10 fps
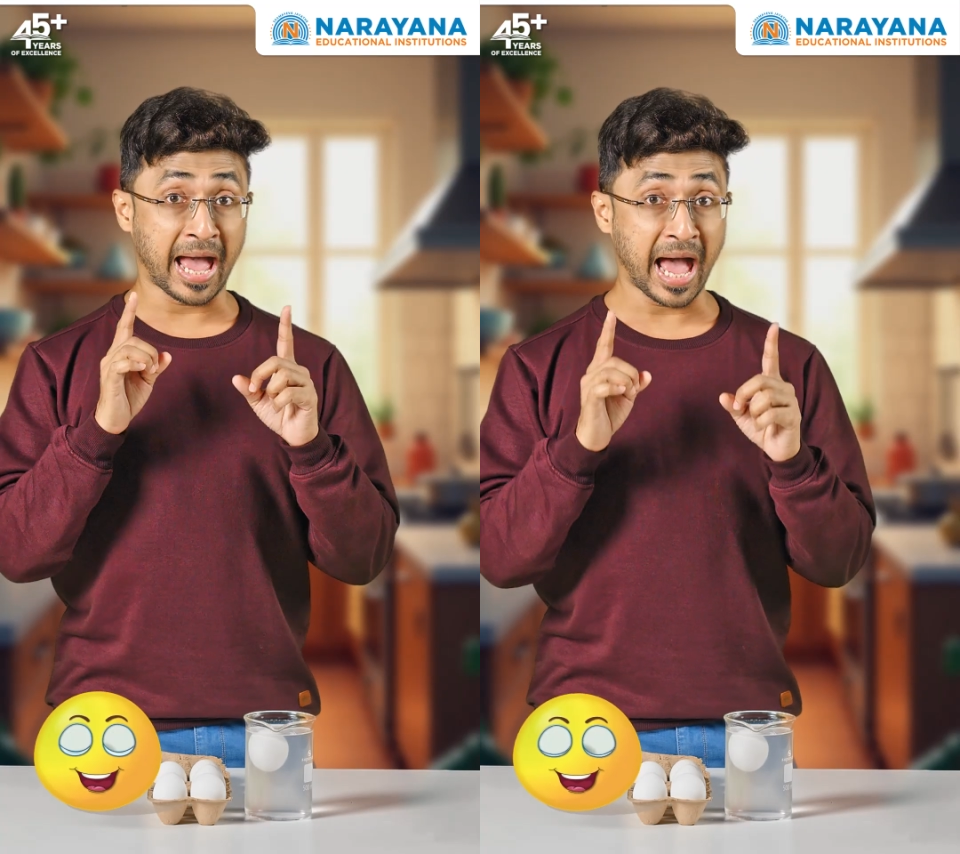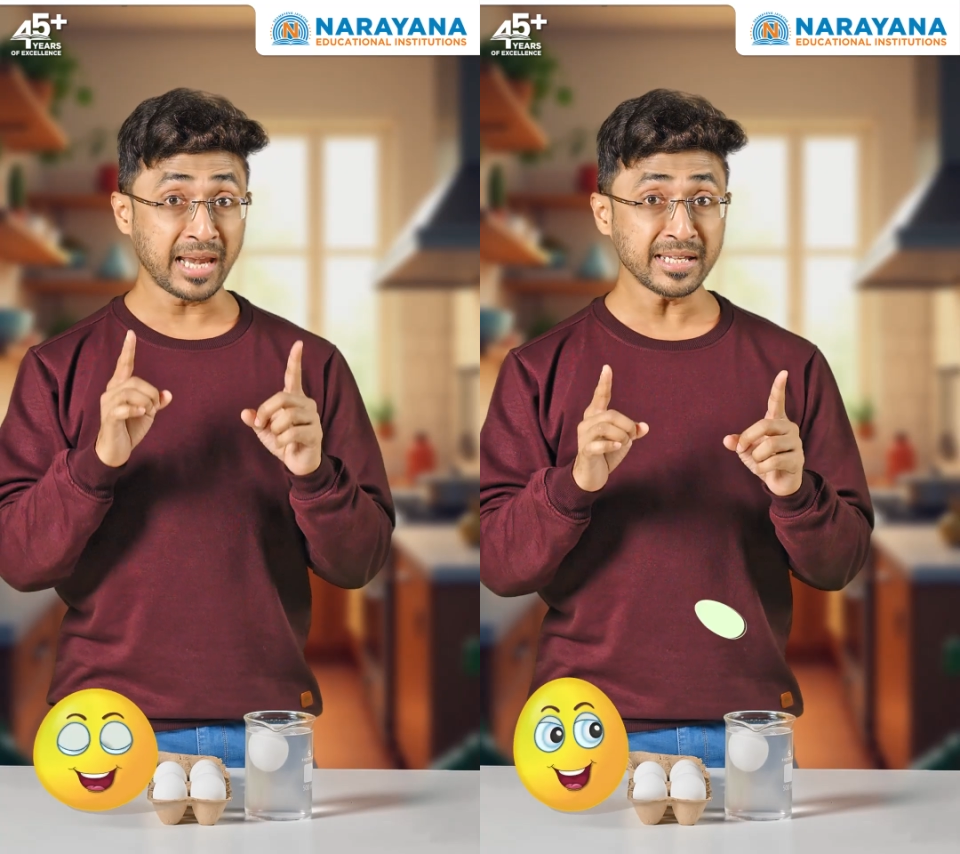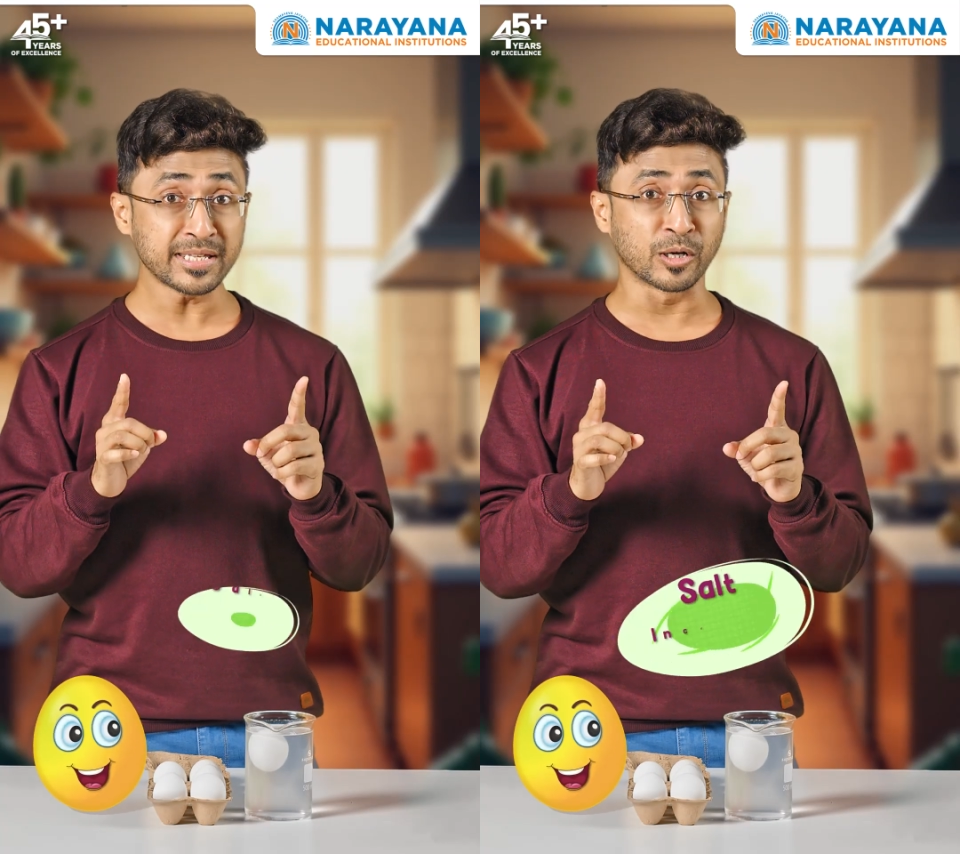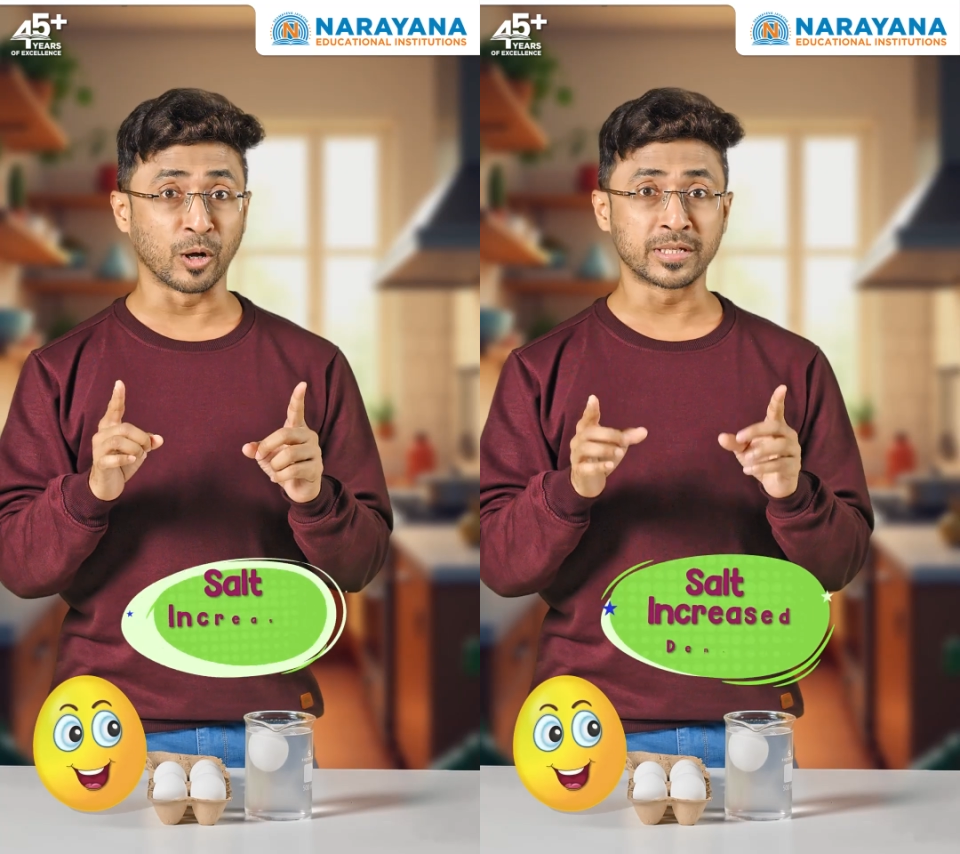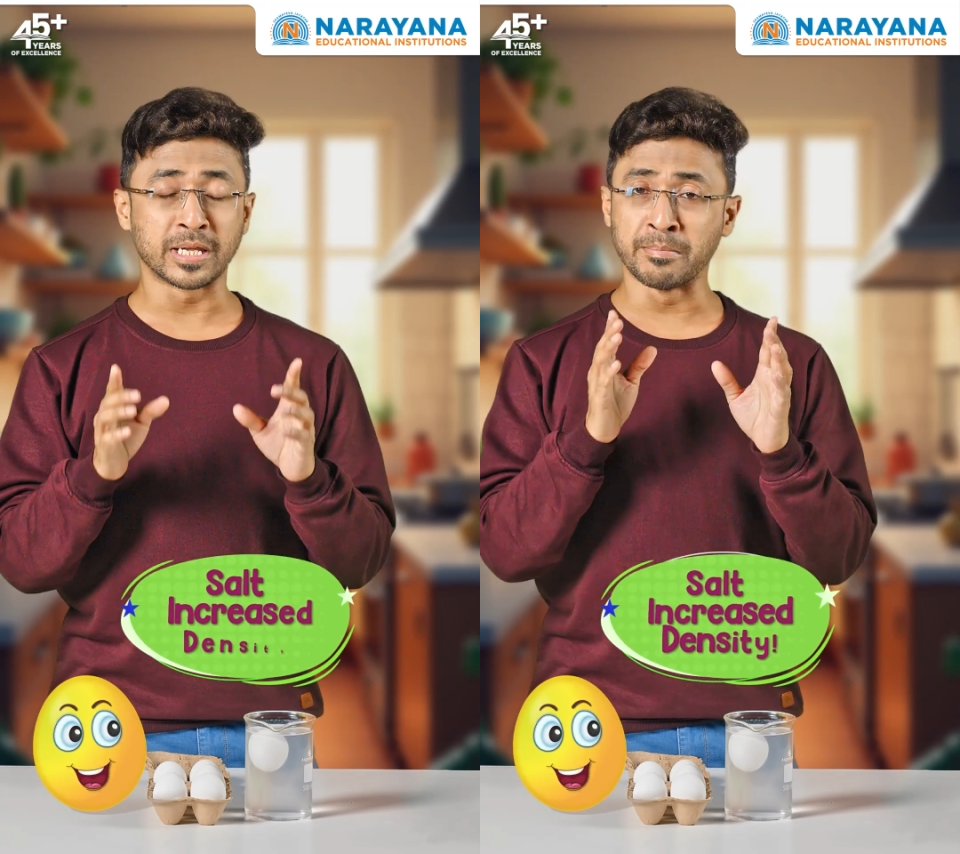Adding
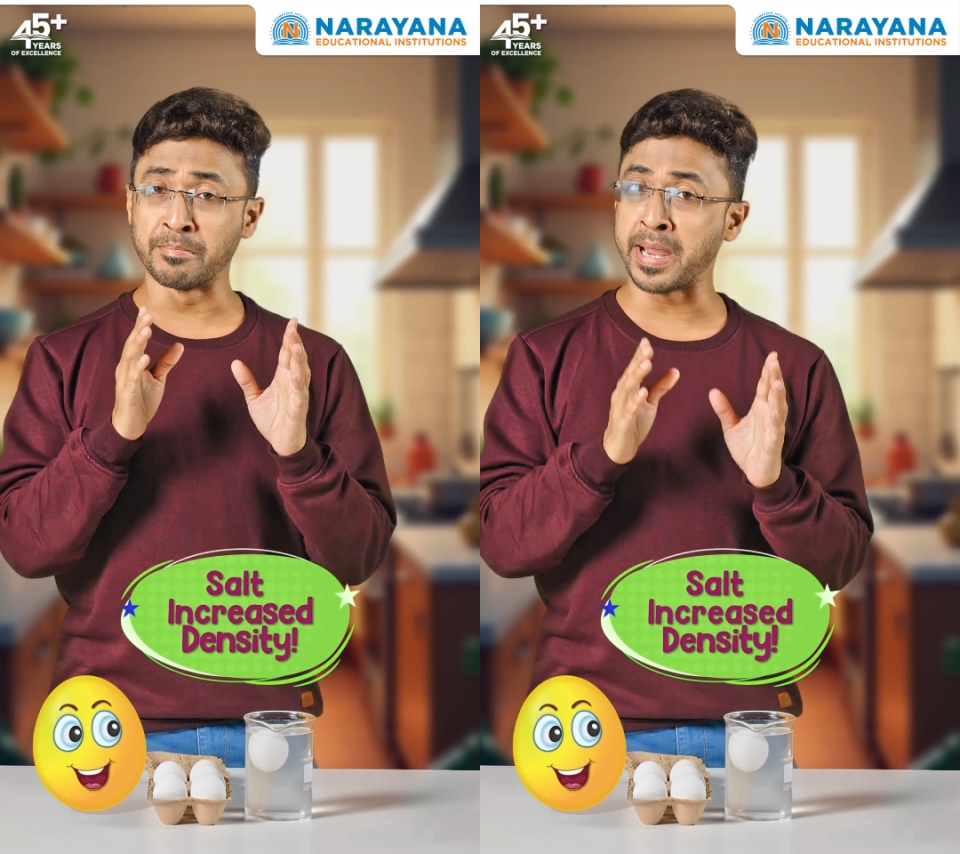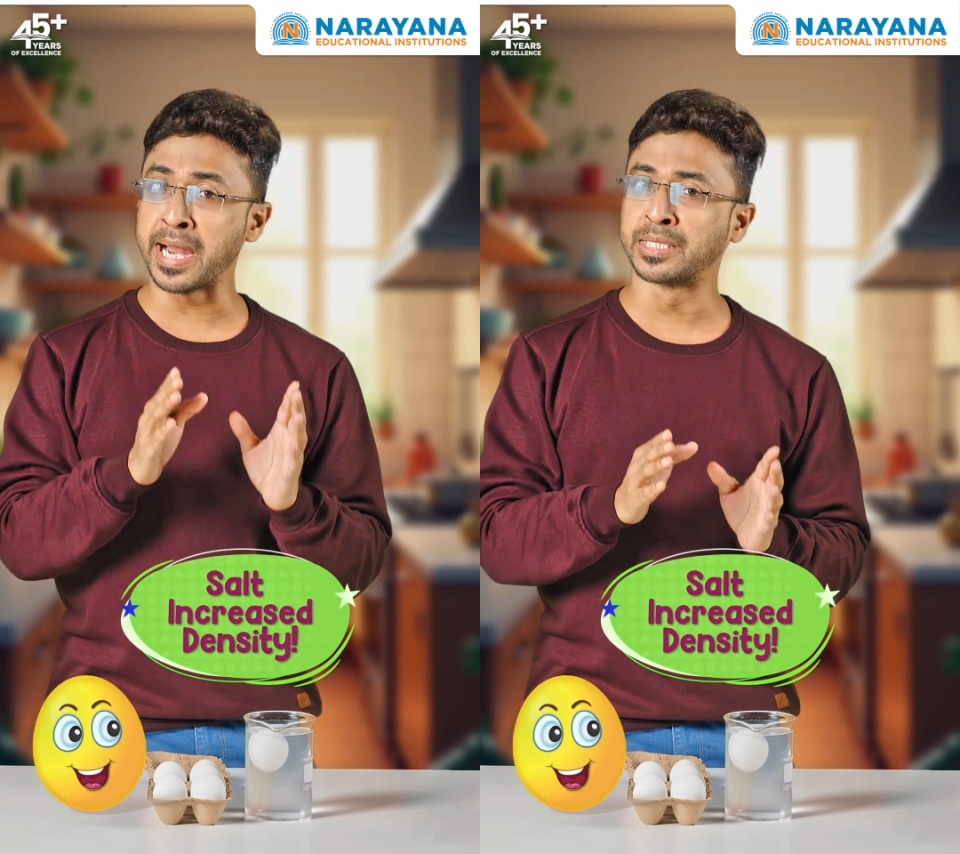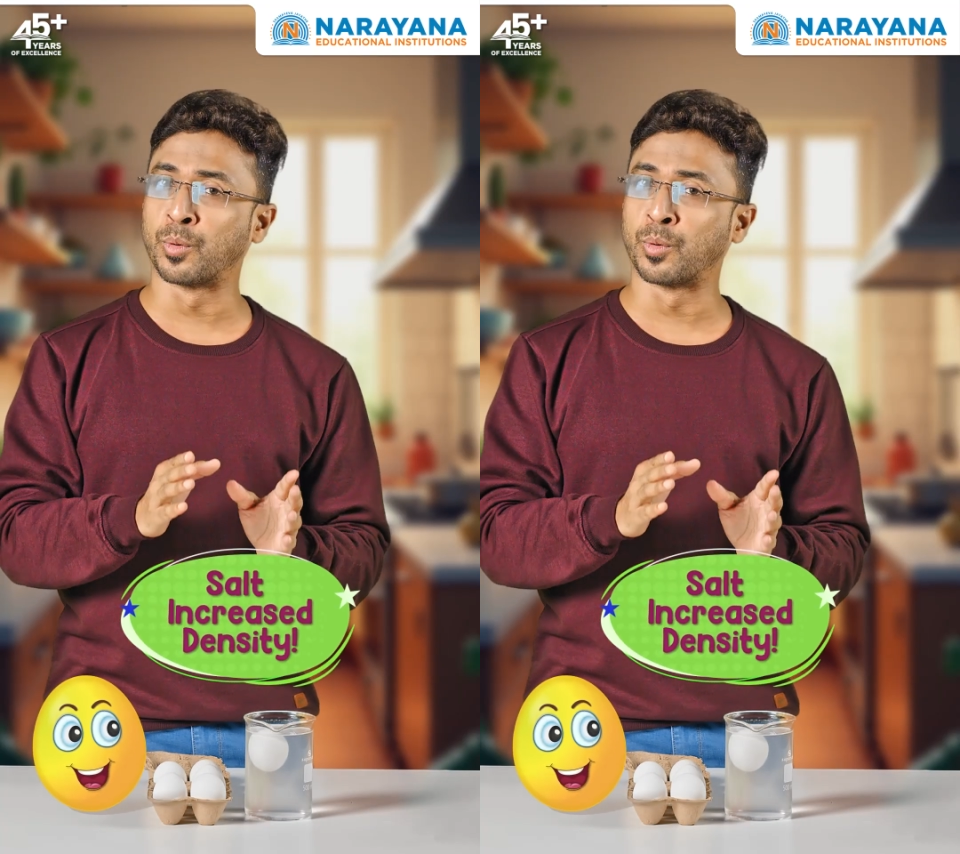salt made